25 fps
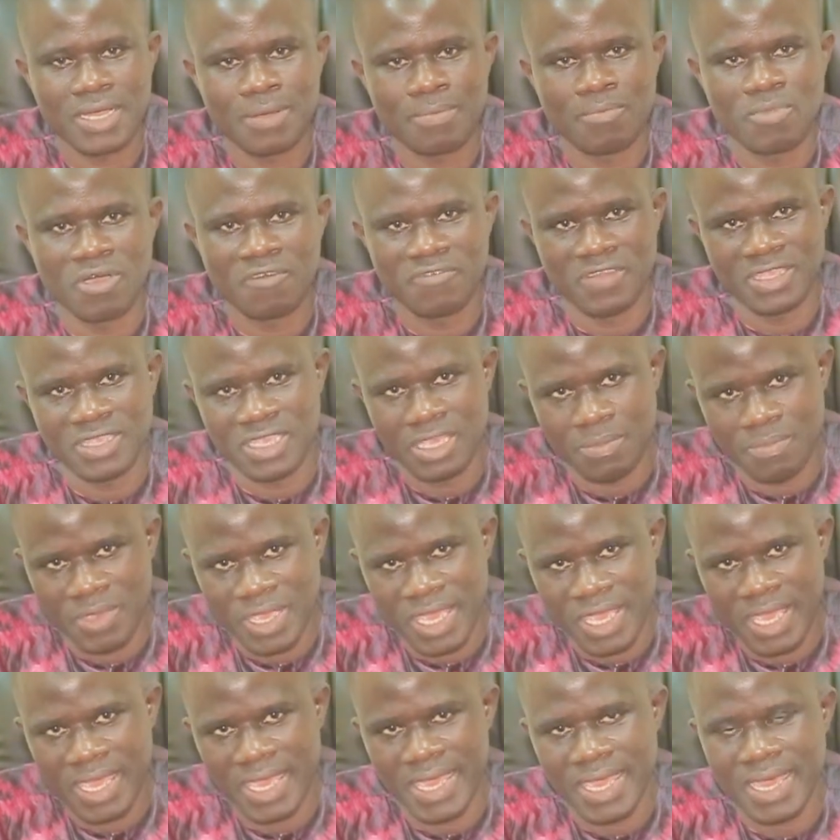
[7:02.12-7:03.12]
both the
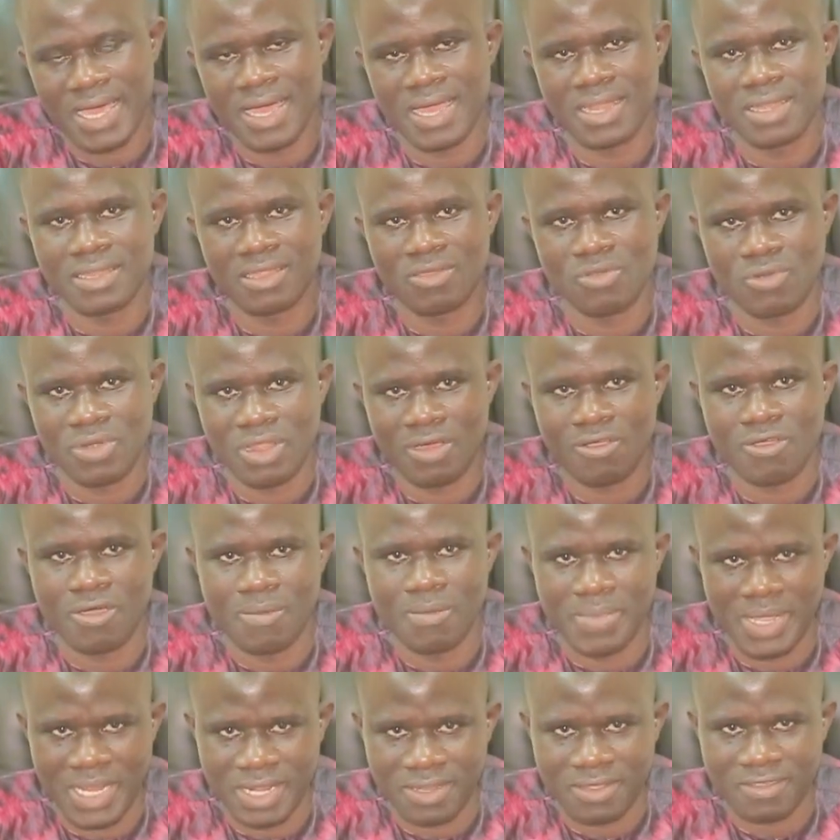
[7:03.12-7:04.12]
GBA and the rural
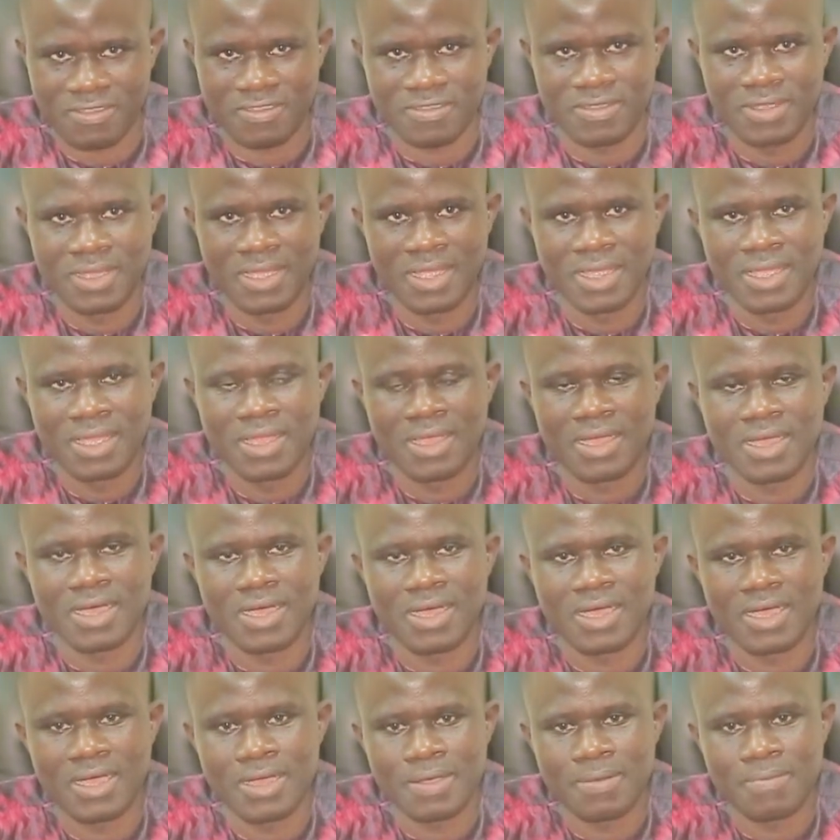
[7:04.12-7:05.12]
communities.
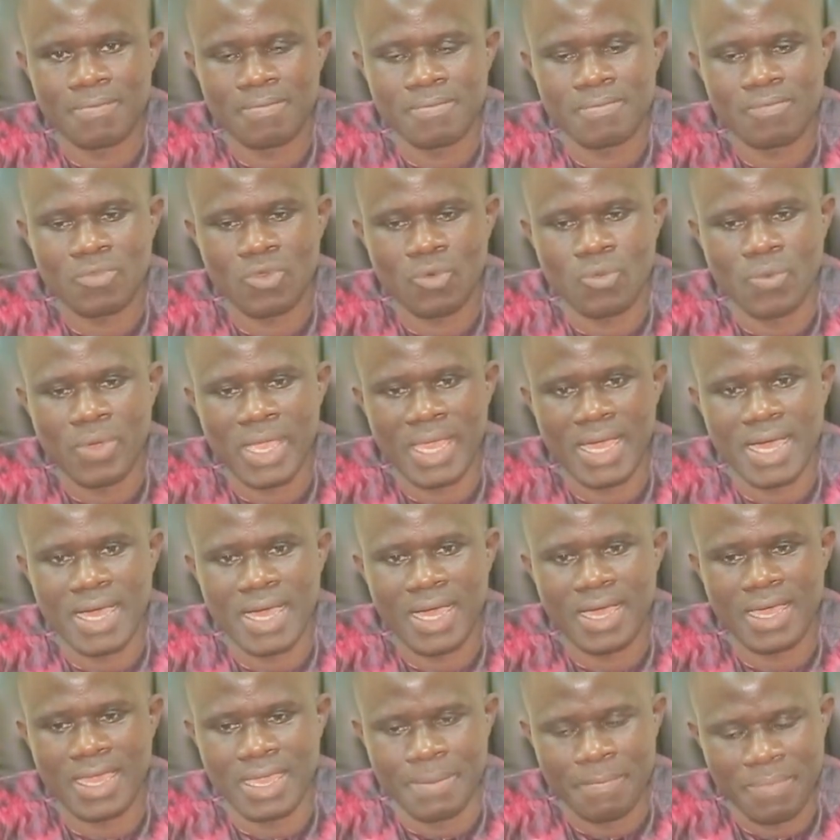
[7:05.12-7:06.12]
We
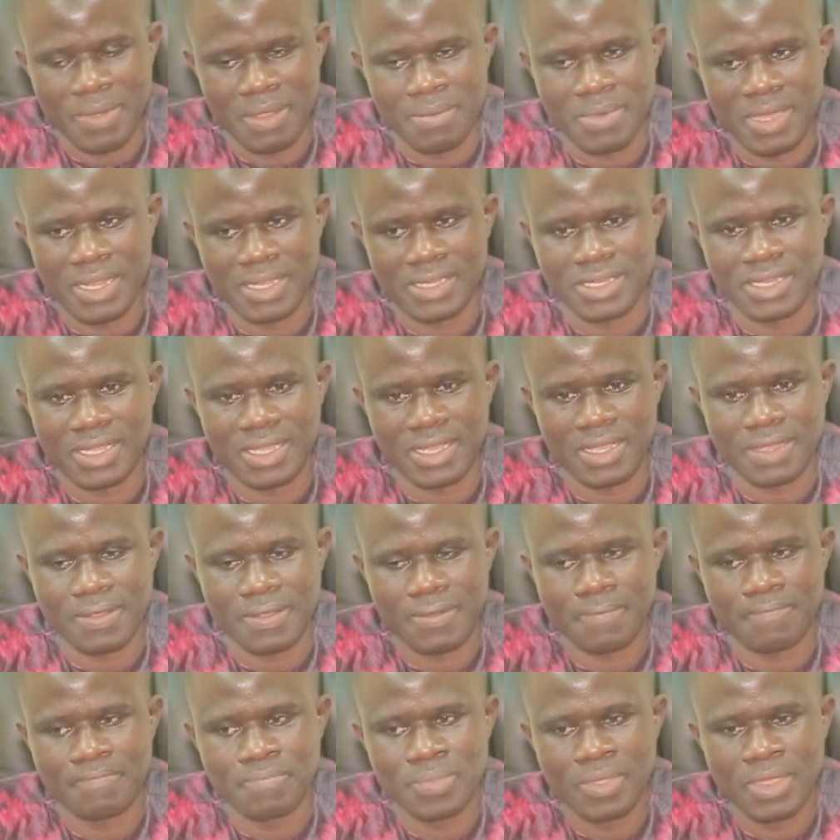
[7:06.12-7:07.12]
are
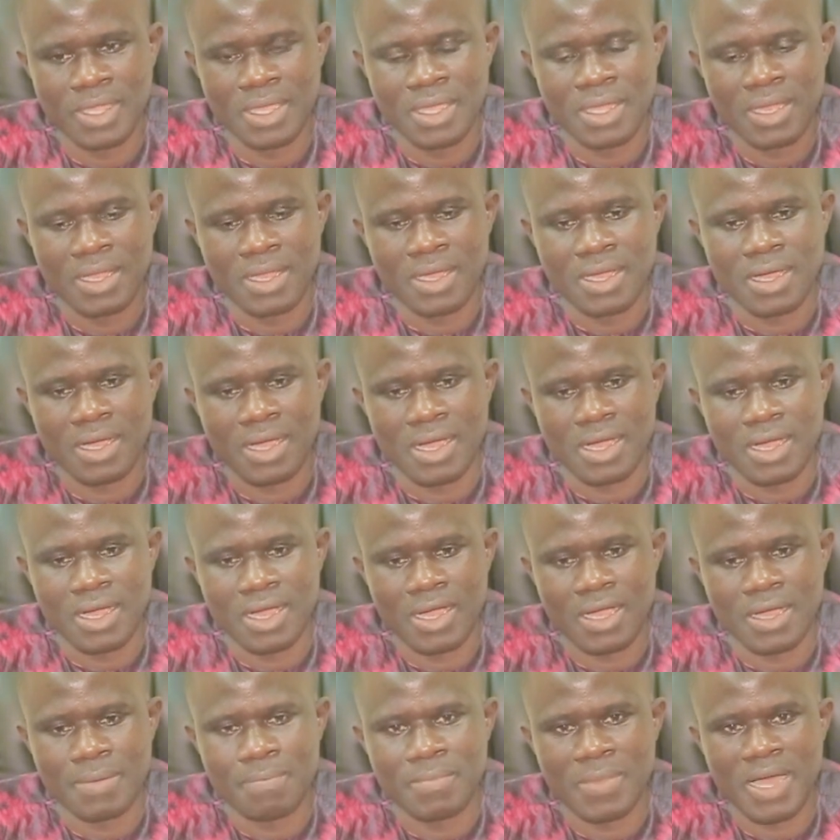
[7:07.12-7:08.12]
implementing
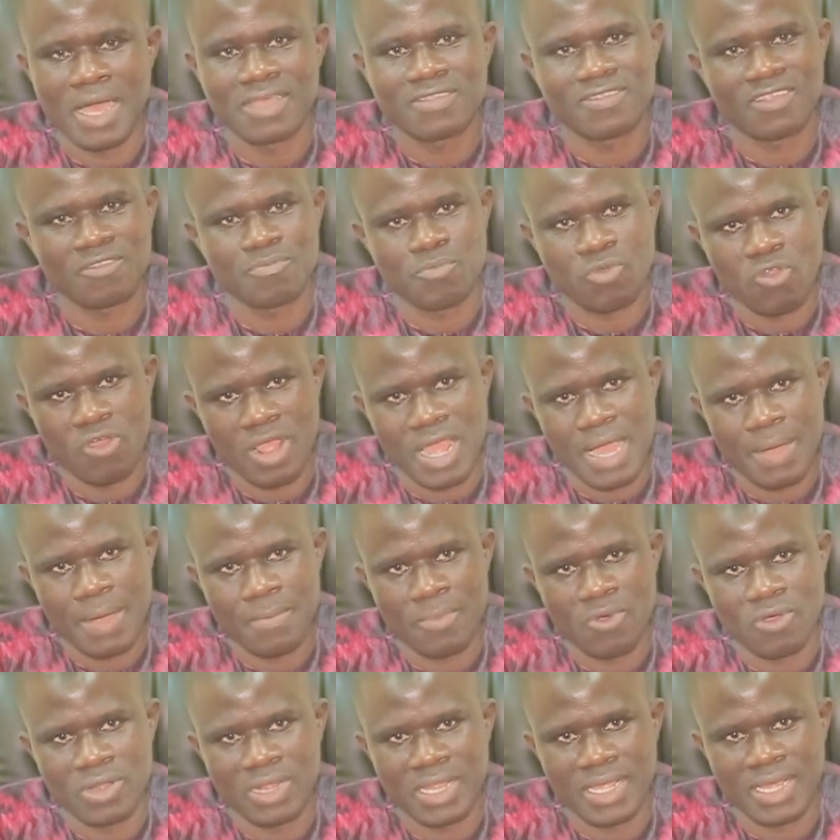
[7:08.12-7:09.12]
access program
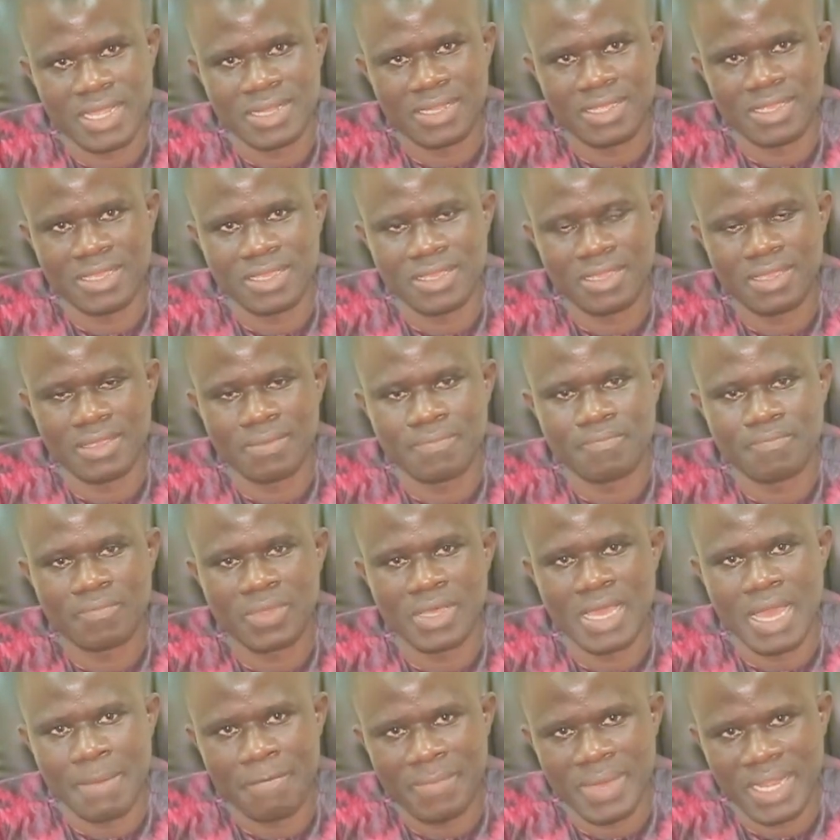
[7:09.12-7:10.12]
under the
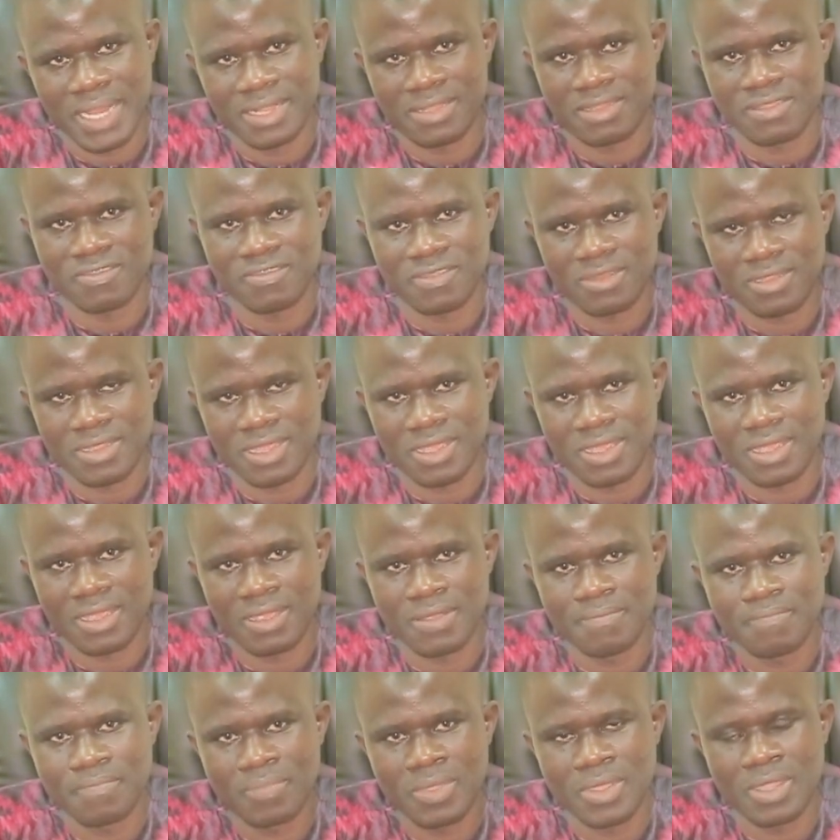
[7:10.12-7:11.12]
Gambia Electricity
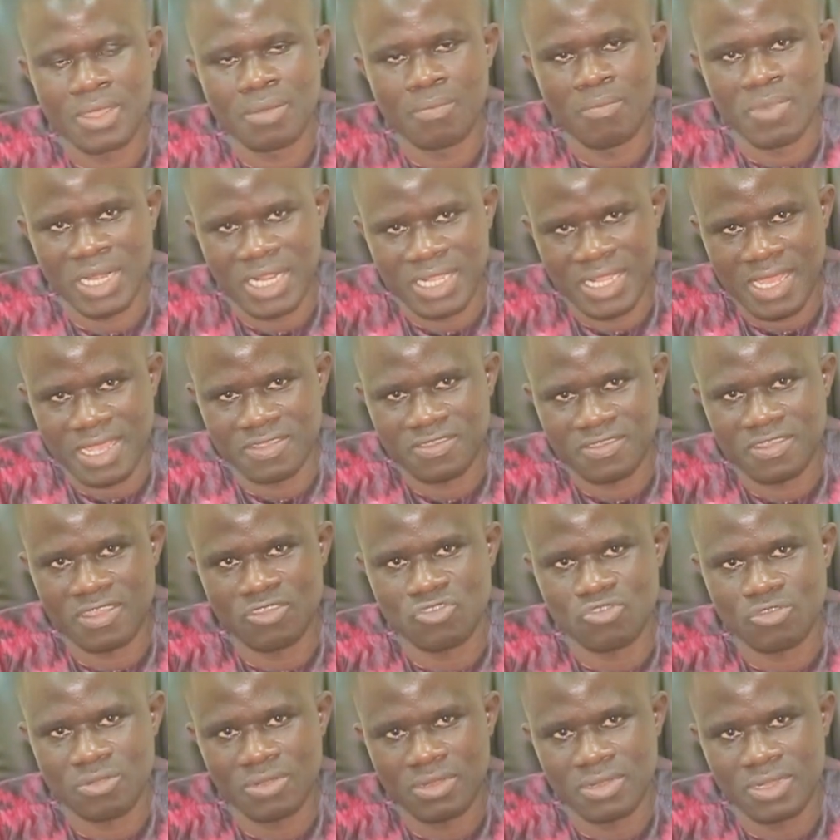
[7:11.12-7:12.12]

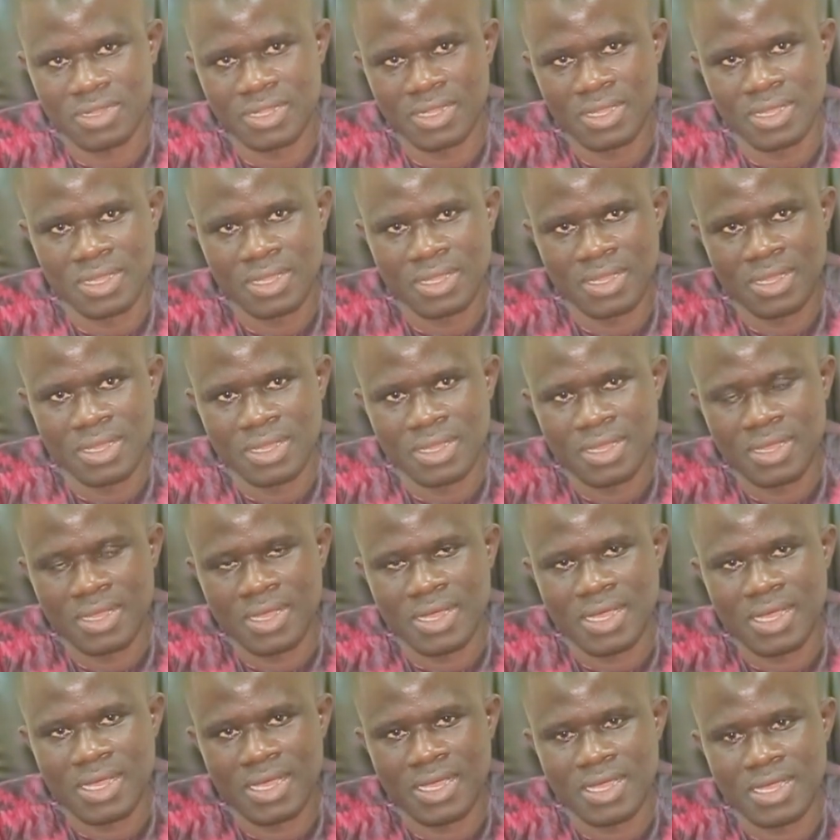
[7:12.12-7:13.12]
Modernization
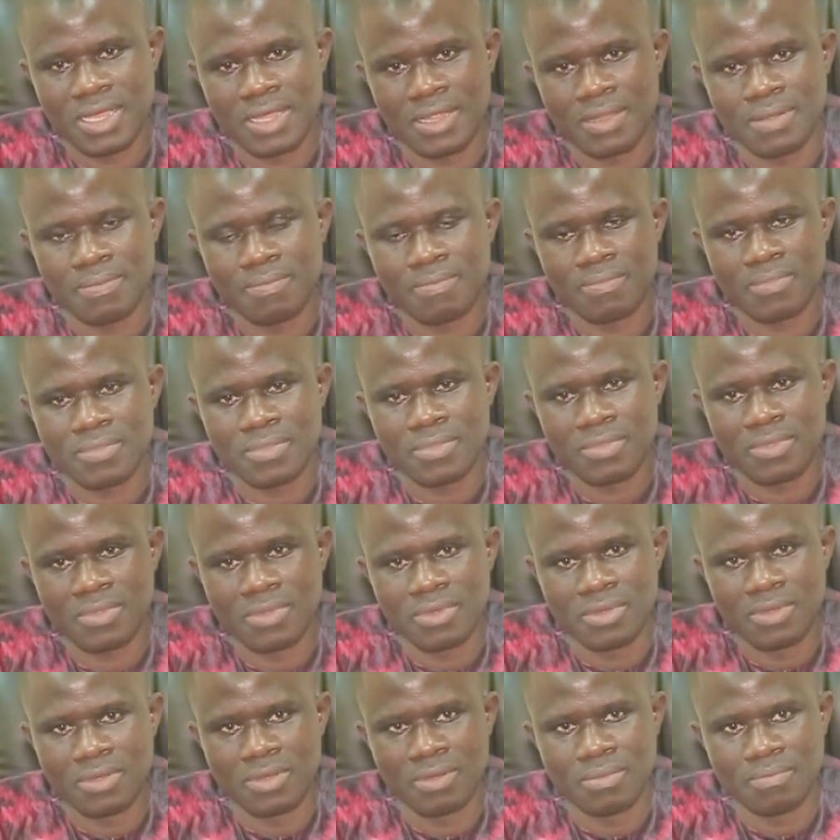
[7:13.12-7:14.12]
and
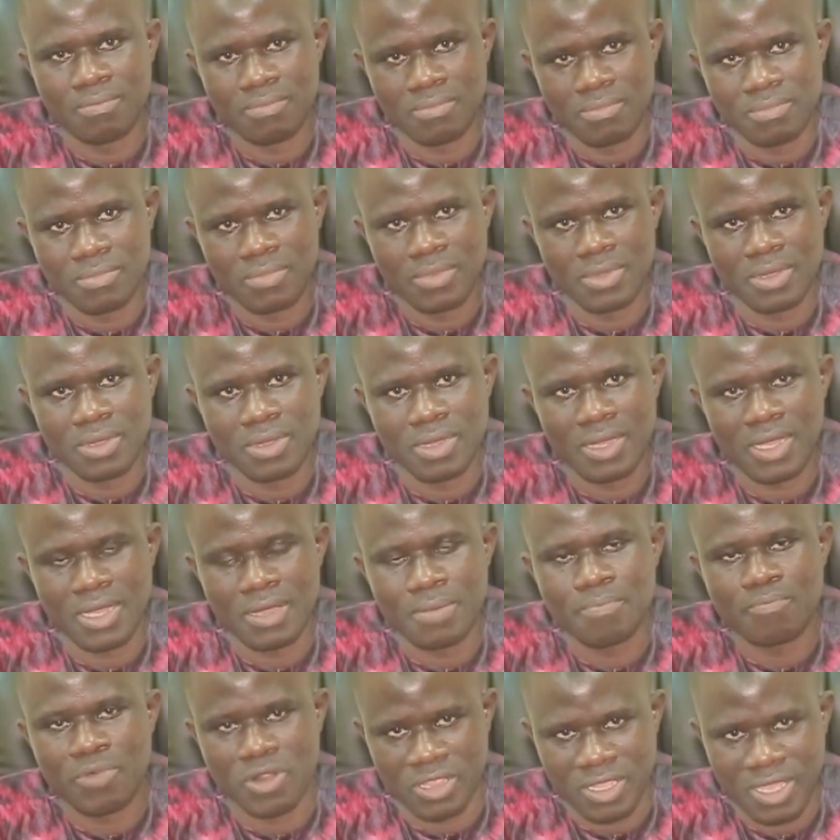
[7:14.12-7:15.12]
a
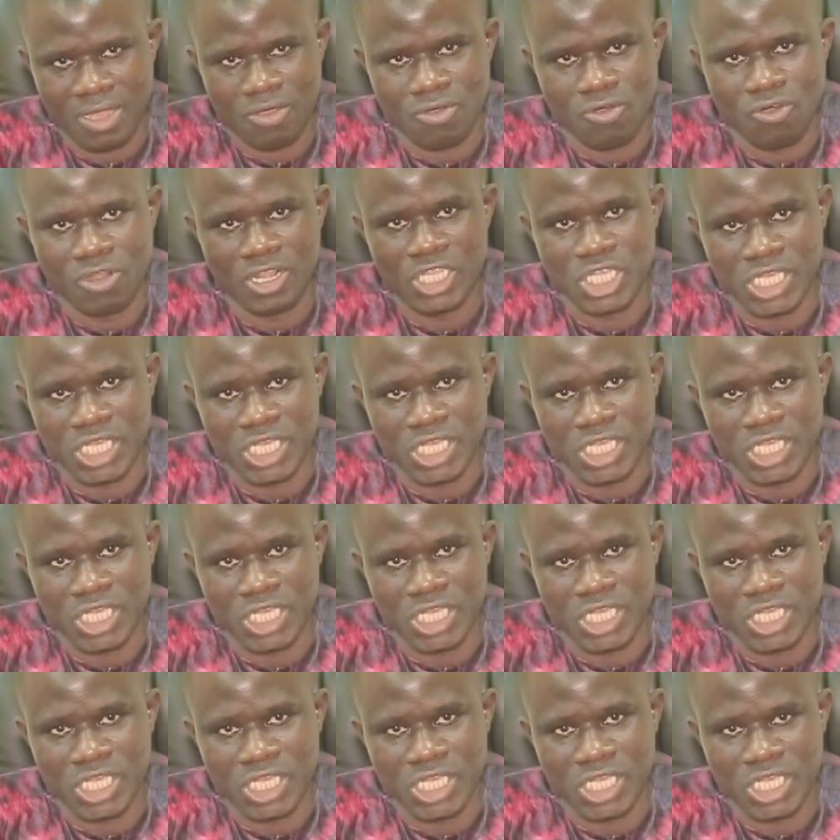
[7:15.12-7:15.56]
project called